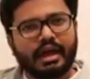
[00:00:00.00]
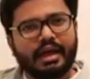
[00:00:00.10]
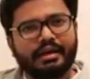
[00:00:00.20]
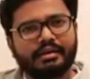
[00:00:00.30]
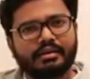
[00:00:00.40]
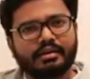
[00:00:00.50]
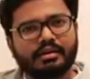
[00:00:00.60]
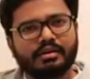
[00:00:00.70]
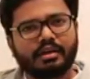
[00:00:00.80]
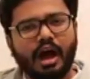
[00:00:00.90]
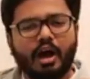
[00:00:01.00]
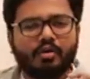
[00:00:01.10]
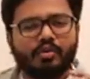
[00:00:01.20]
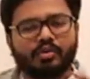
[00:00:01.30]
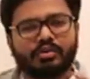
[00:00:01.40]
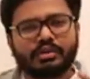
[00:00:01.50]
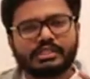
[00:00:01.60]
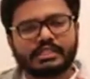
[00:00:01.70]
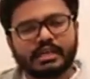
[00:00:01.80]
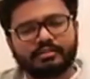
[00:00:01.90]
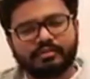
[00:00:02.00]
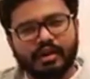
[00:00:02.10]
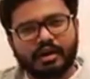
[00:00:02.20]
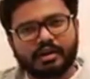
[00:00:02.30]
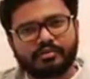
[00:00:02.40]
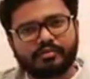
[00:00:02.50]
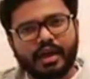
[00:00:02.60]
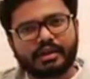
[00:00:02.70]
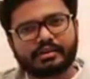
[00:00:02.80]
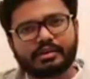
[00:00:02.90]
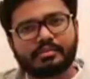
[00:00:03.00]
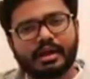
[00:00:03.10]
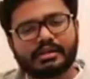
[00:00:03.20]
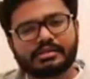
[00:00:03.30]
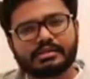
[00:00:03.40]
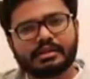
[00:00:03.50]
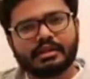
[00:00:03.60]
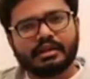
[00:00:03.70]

and uh, how GFR in fact remains